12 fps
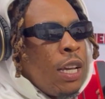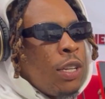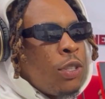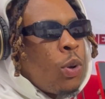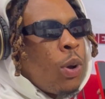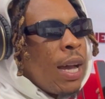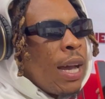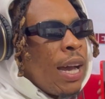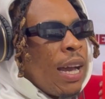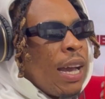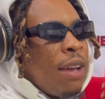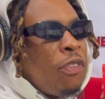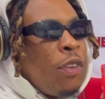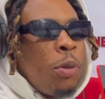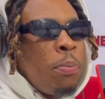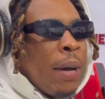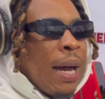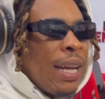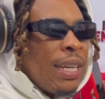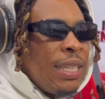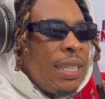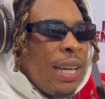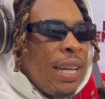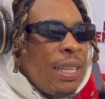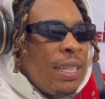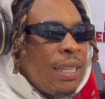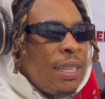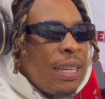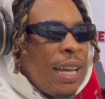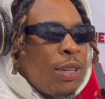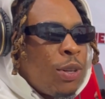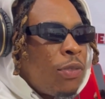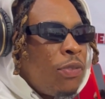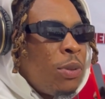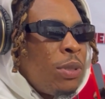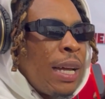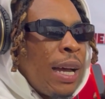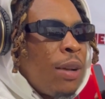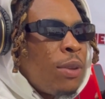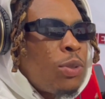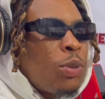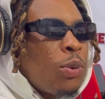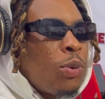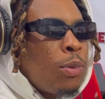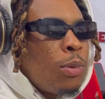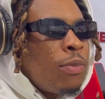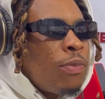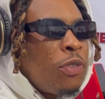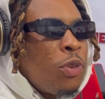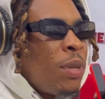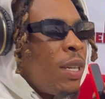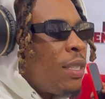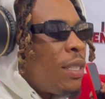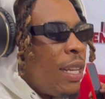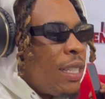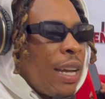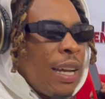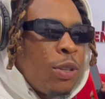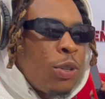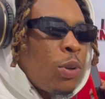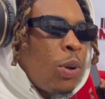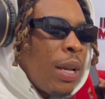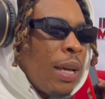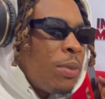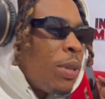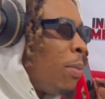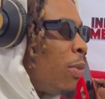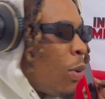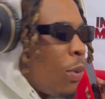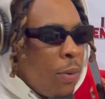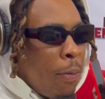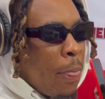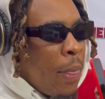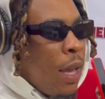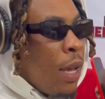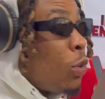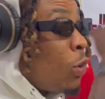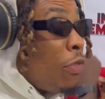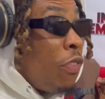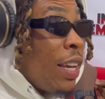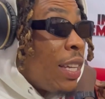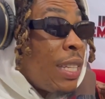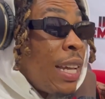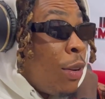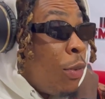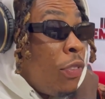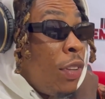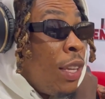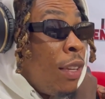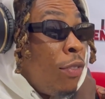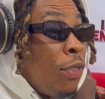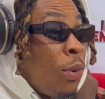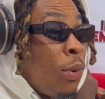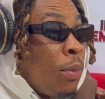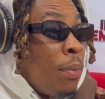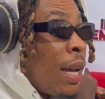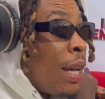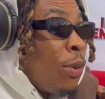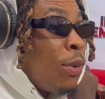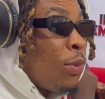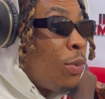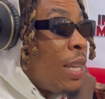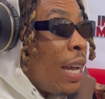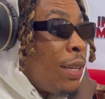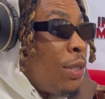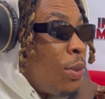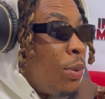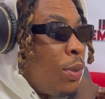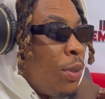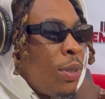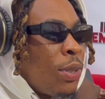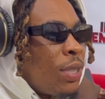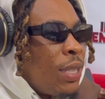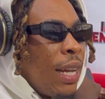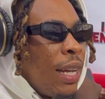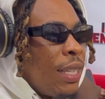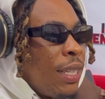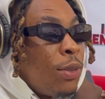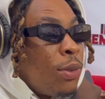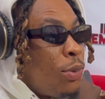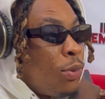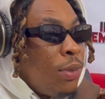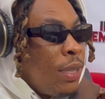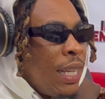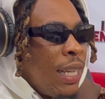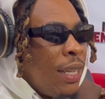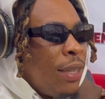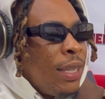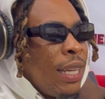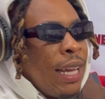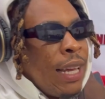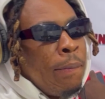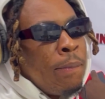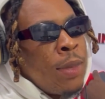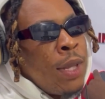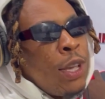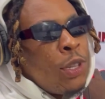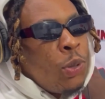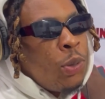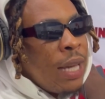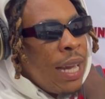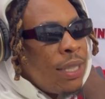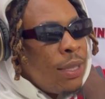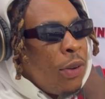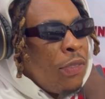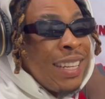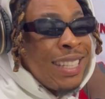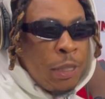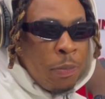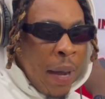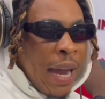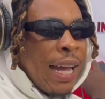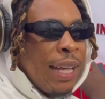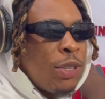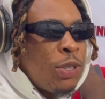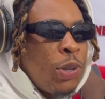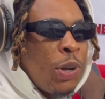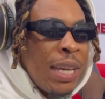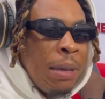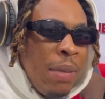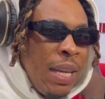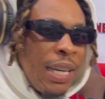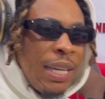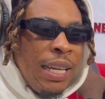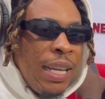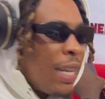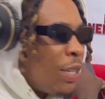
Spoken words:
So I felt bad and I just feel down. So a few minutes later I just call him, say, bro, no vex, I don't forgive you, may I not lose guard you, you understand, you know, today. Yeah, so that stuff inspired the song immediately.